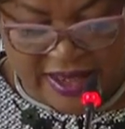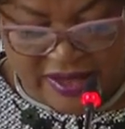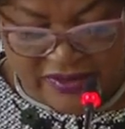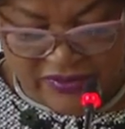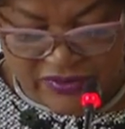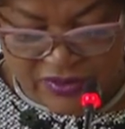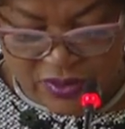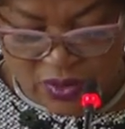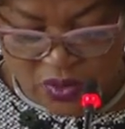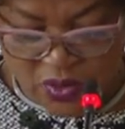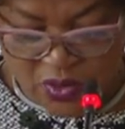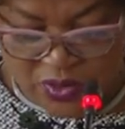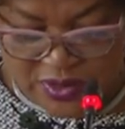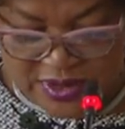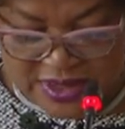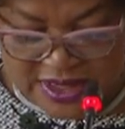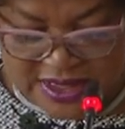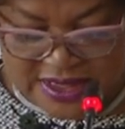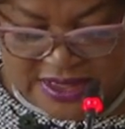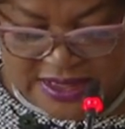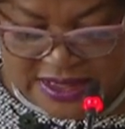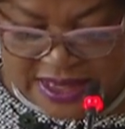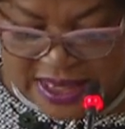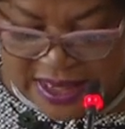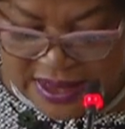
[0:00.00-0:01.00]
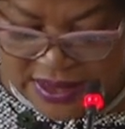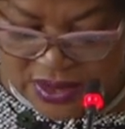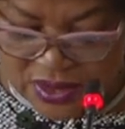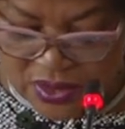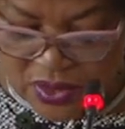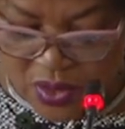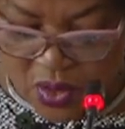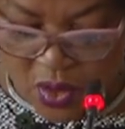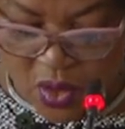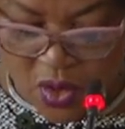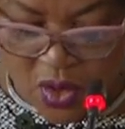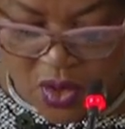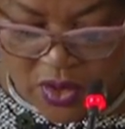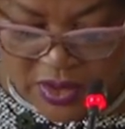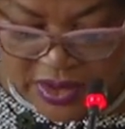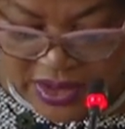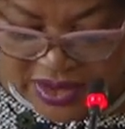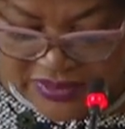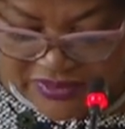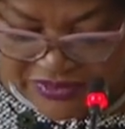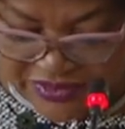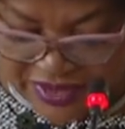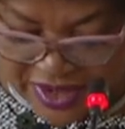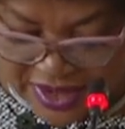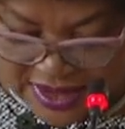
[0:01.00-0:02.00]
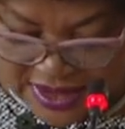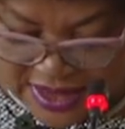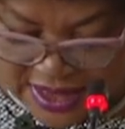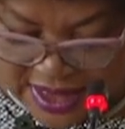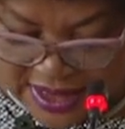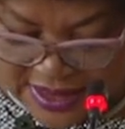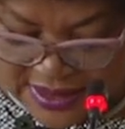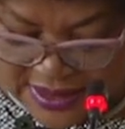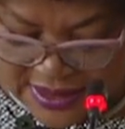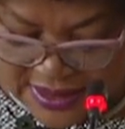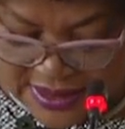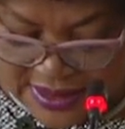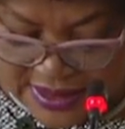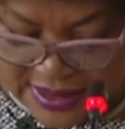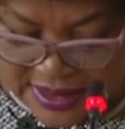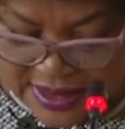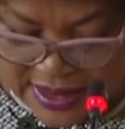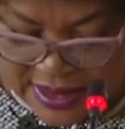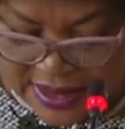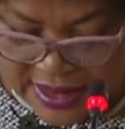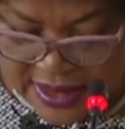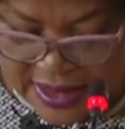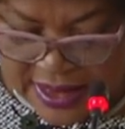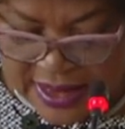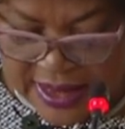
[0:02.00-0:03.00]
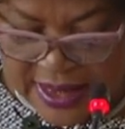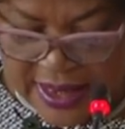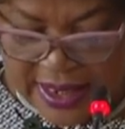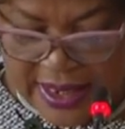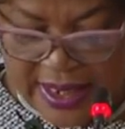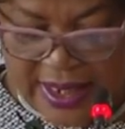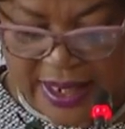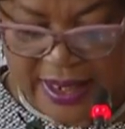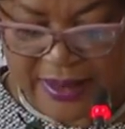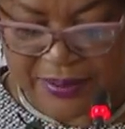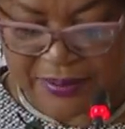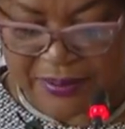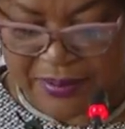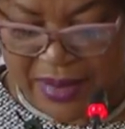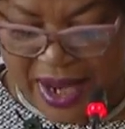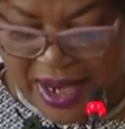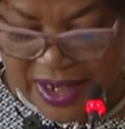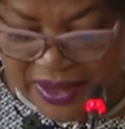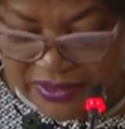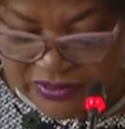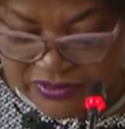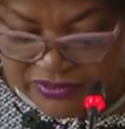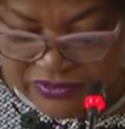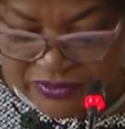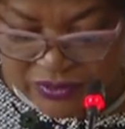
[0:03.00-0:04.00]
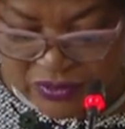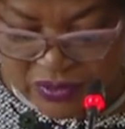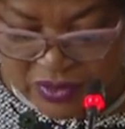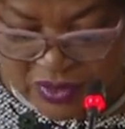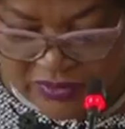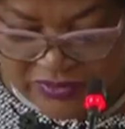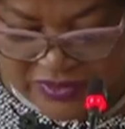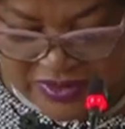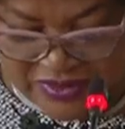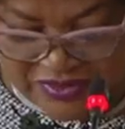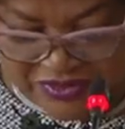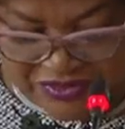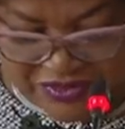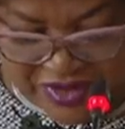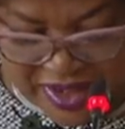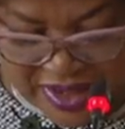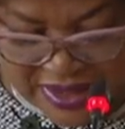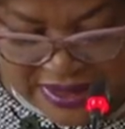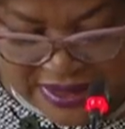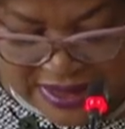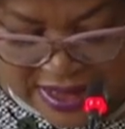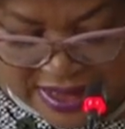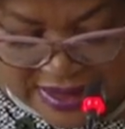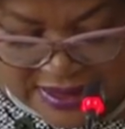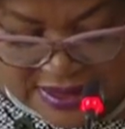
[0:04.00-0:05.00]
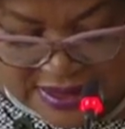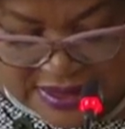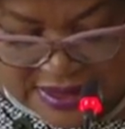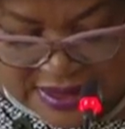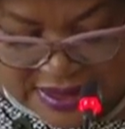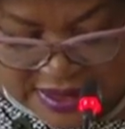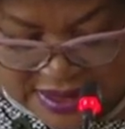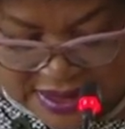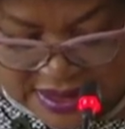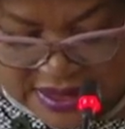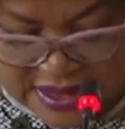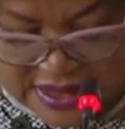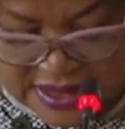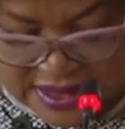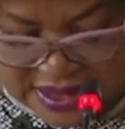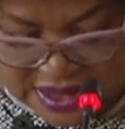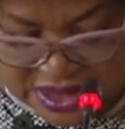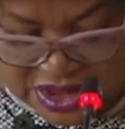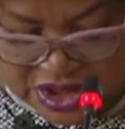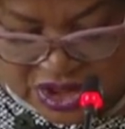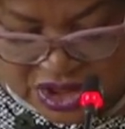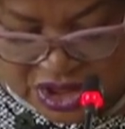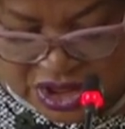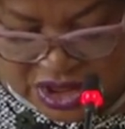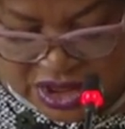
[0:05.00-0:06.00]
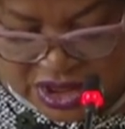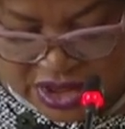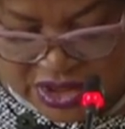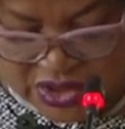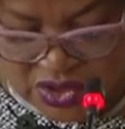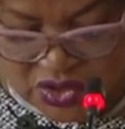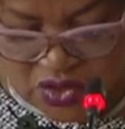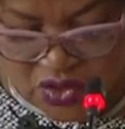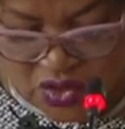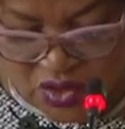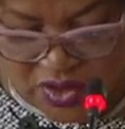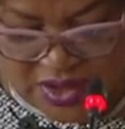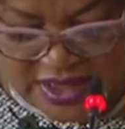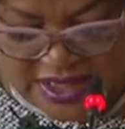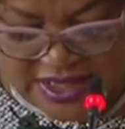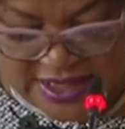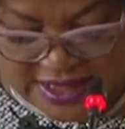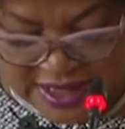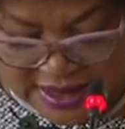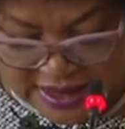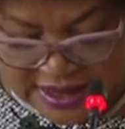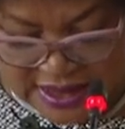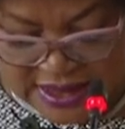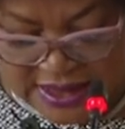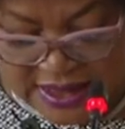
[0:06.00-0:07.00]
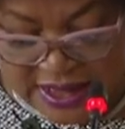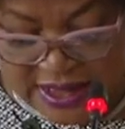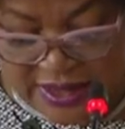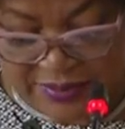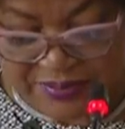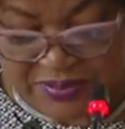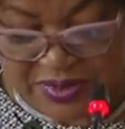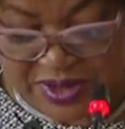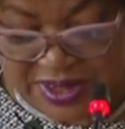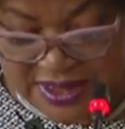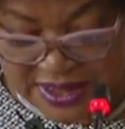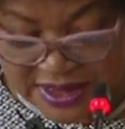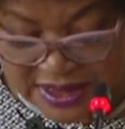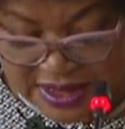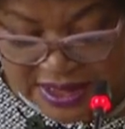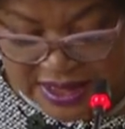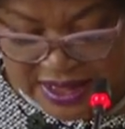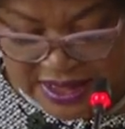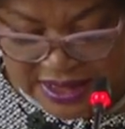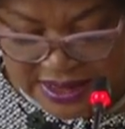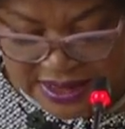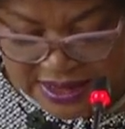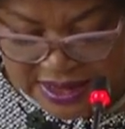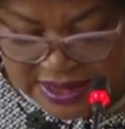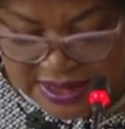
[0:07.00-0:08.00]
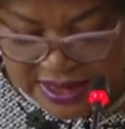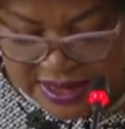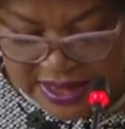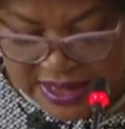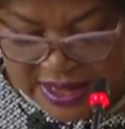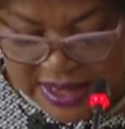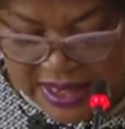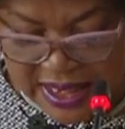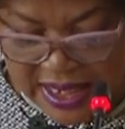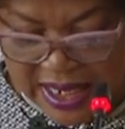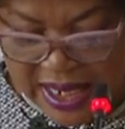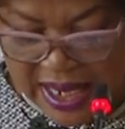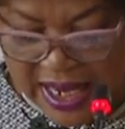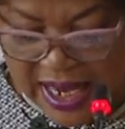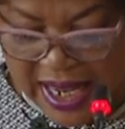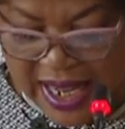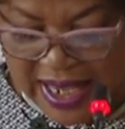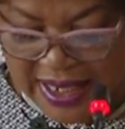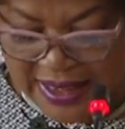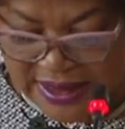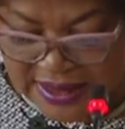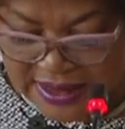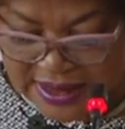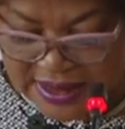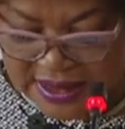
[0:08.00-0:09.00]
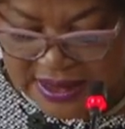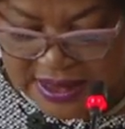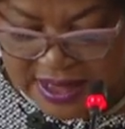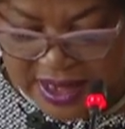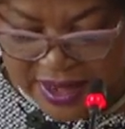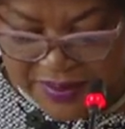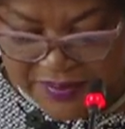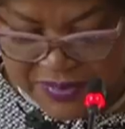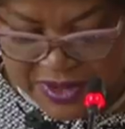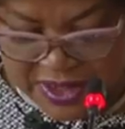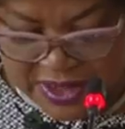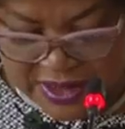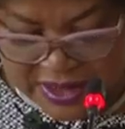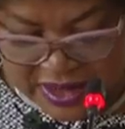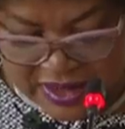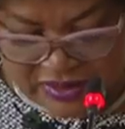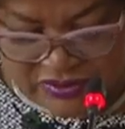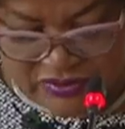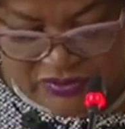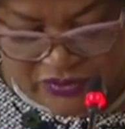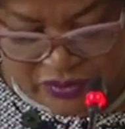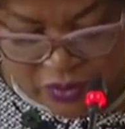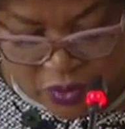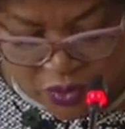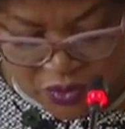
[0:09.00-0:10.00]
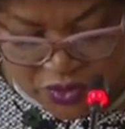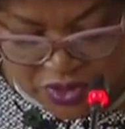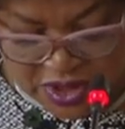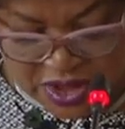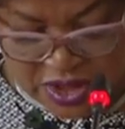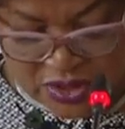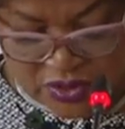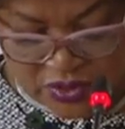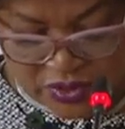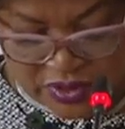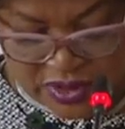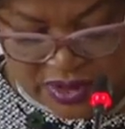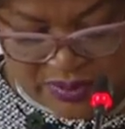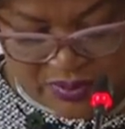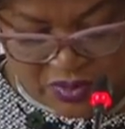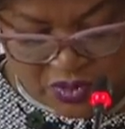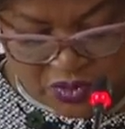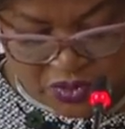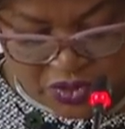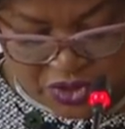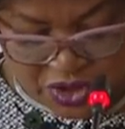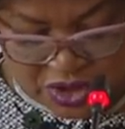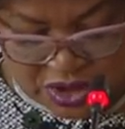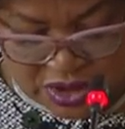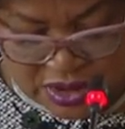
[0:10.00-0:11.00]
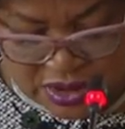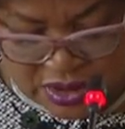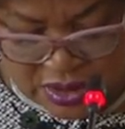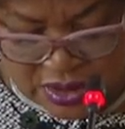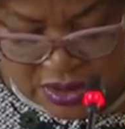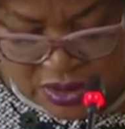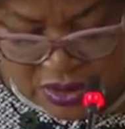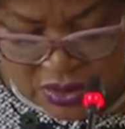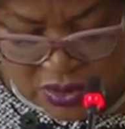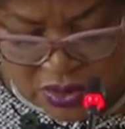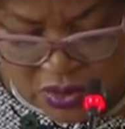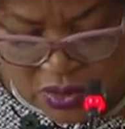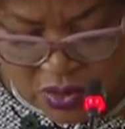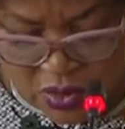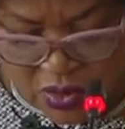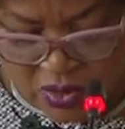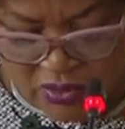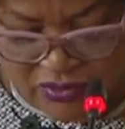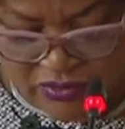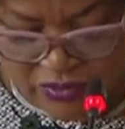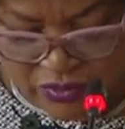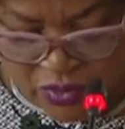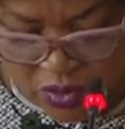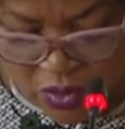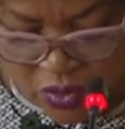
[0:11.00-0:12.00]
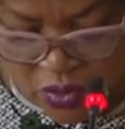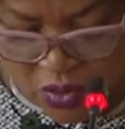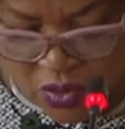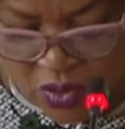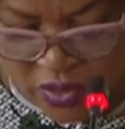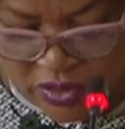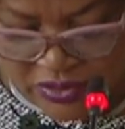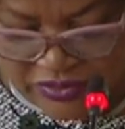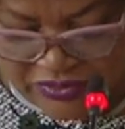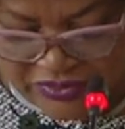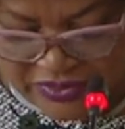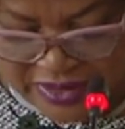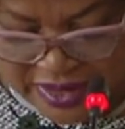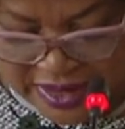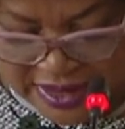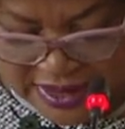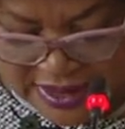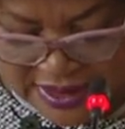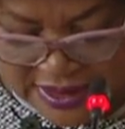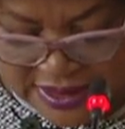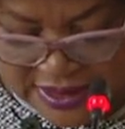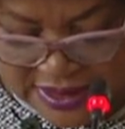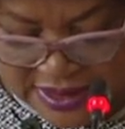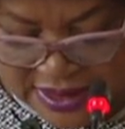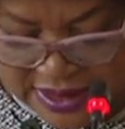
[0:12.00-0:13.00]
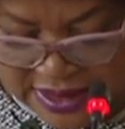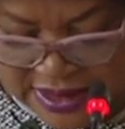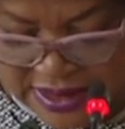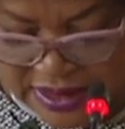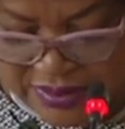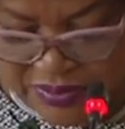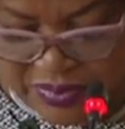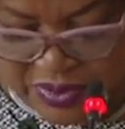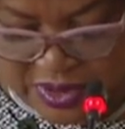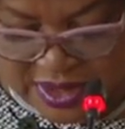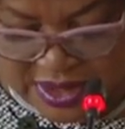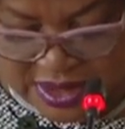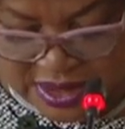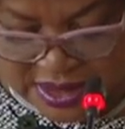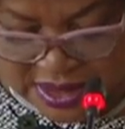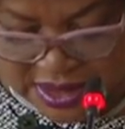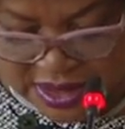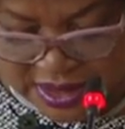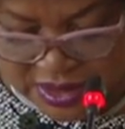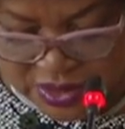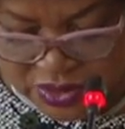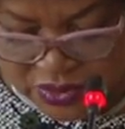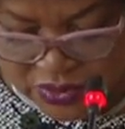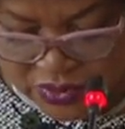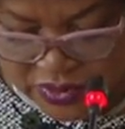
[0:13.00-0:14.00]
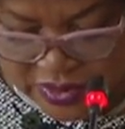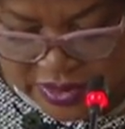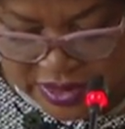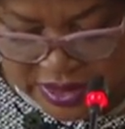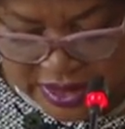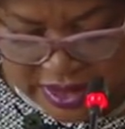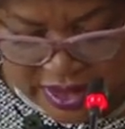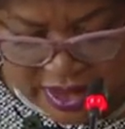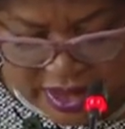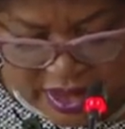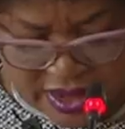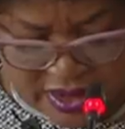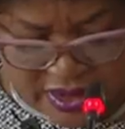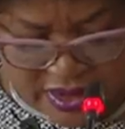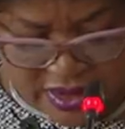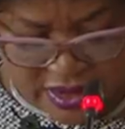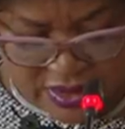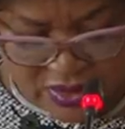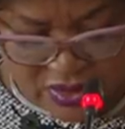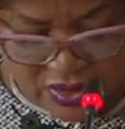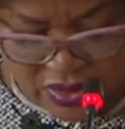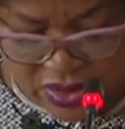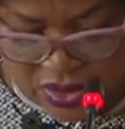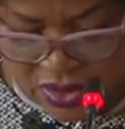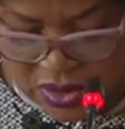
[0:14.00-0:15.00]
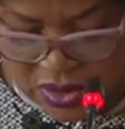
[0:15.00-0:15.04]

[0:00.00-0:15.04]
Having considered all the factors and mindful of the fact that this decision is not setting a precedent, I determine that voting on the motion of no confidence in the President on the 8th